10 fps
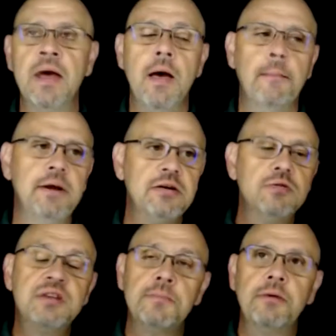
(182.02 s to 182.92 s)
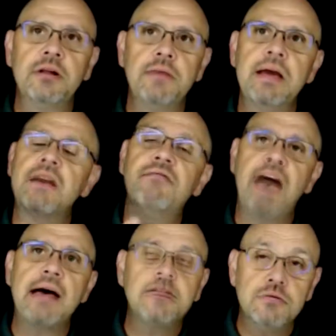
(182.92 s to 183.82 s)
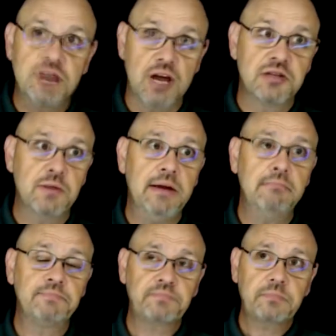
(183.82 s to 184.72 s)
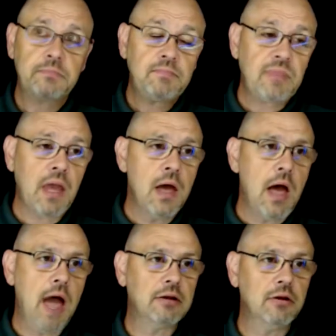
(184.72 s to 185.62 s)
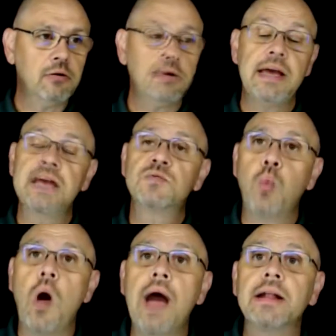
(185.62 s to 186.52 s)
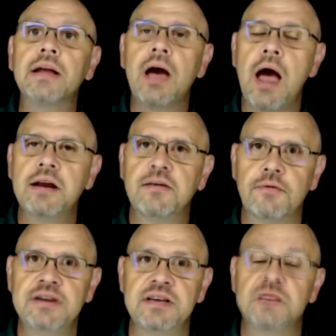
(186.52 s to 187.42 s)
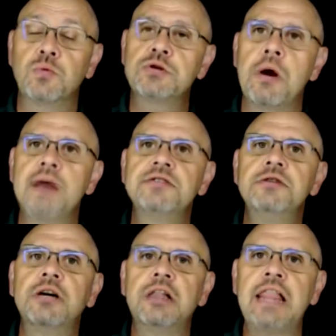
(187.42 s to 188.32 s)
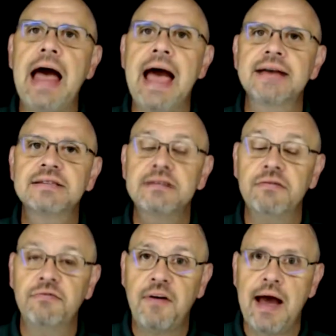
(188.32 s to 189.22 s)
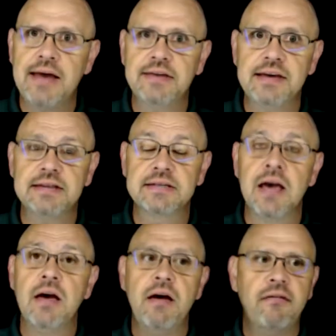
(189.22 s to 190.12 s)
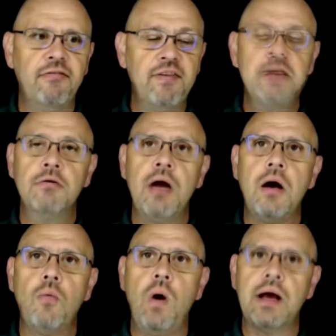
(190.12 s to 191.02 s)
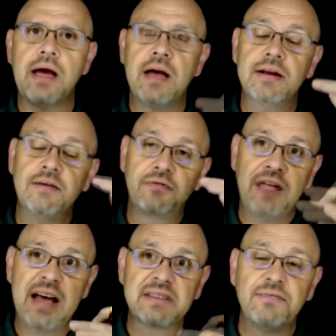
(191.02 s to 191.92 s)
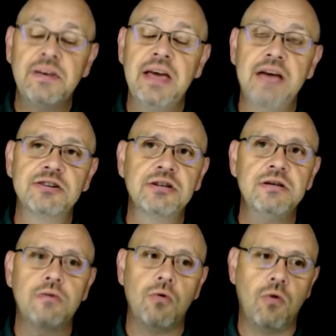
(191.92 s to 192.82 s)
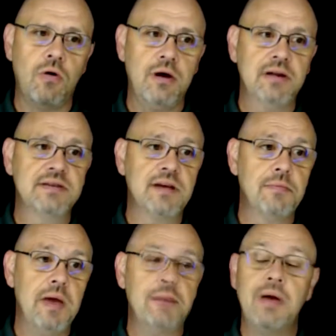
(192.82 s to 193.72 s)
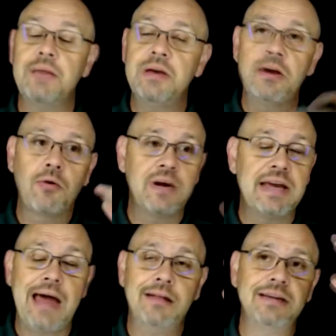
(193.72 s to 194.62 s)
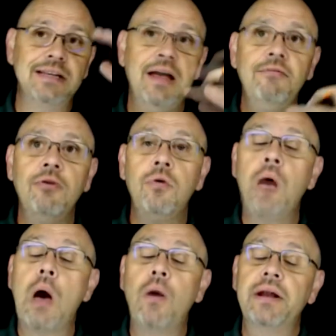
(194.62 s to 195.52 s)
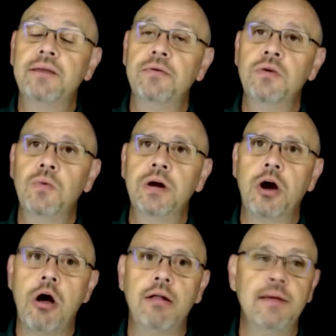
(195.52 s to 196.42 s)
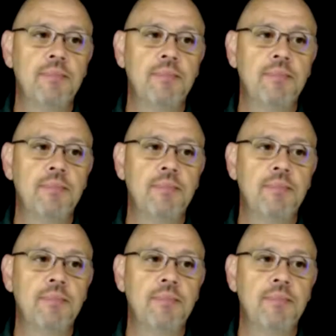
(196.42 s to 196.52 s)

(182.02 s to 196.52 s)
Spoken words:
But you typically make a value judgment, literally as what kind of risk is. We're trying to classify these. Figure out what kind of classification, or in some maybe a criticality level, whatever you want to call it.